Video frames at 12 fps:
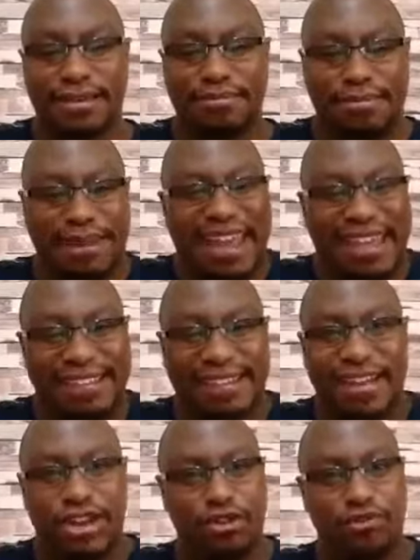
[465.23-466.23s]

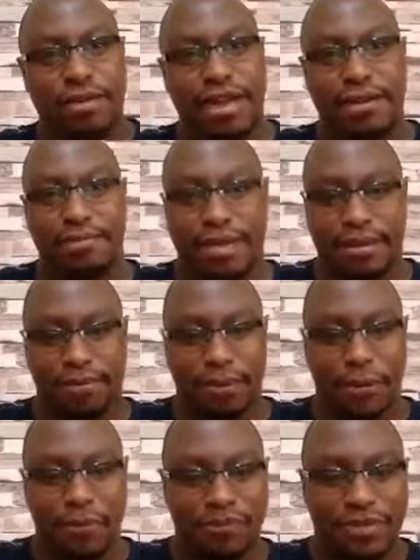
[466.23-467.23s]
pleasant to many
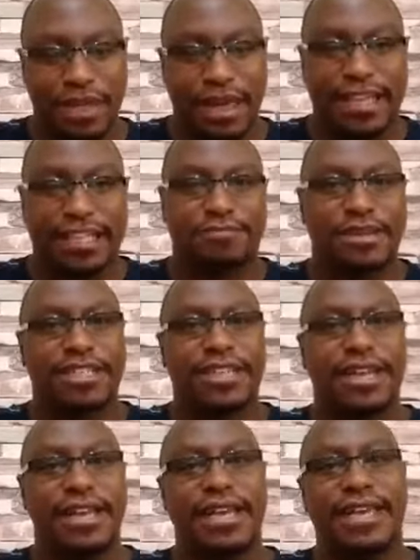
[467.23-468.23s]
people,
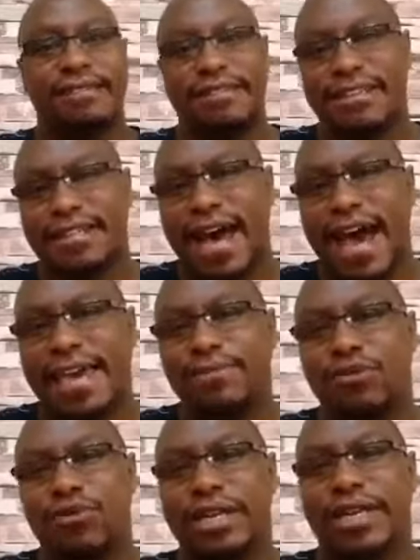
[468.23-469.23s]
especially in the
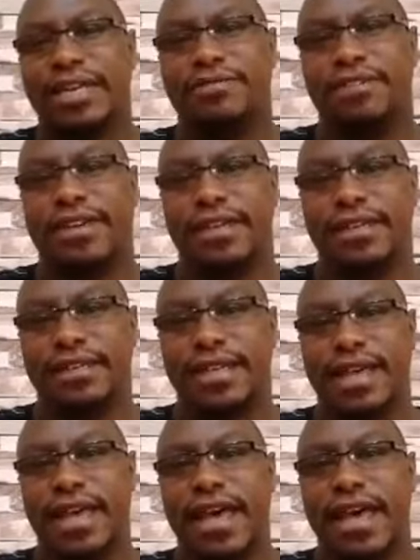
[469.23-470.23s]
times we live in.
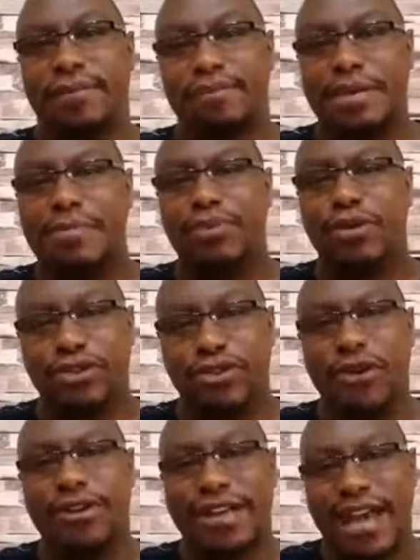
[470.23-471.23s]
People
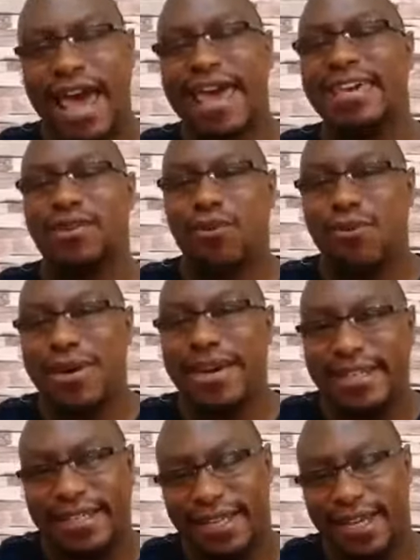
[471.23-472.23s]
don't like
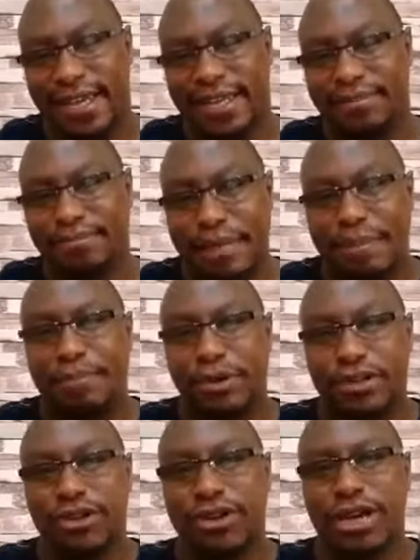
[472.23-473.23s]
waiting.
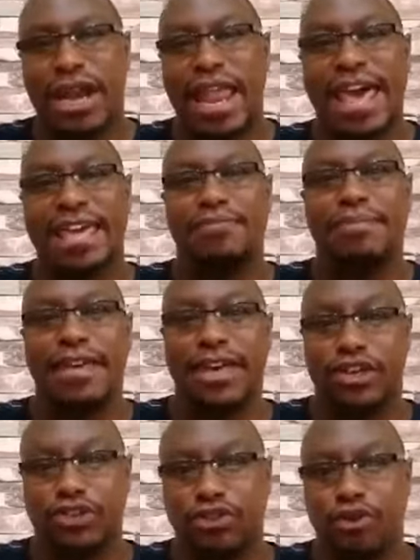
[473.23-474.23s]
People don't like
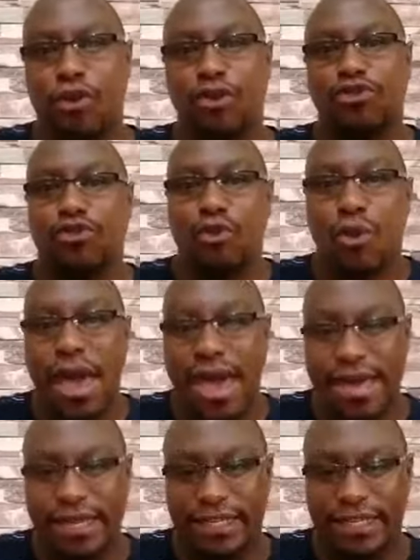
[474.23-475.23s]
being told
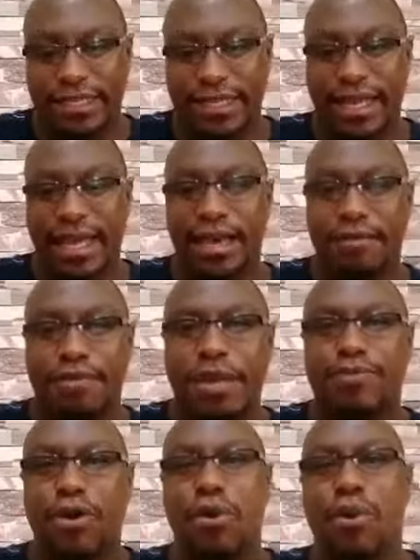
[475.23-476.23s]
wait.
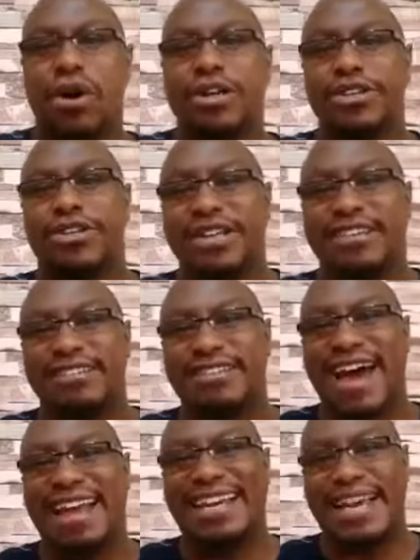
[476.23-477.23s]
People want things
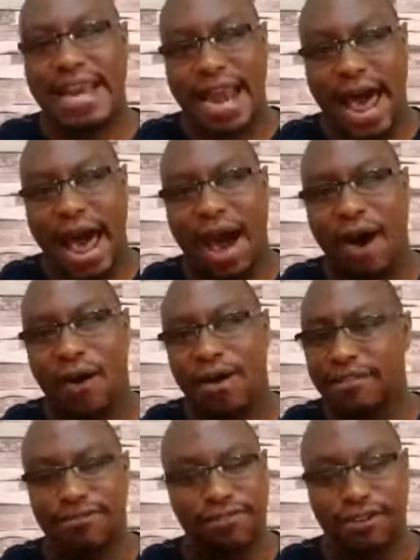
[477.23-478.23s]
done now,
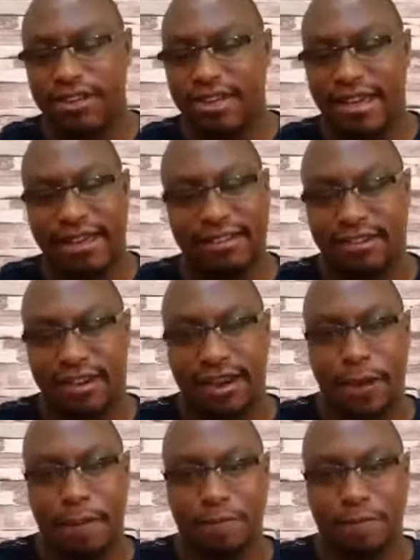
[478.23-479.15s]
if not yesterday.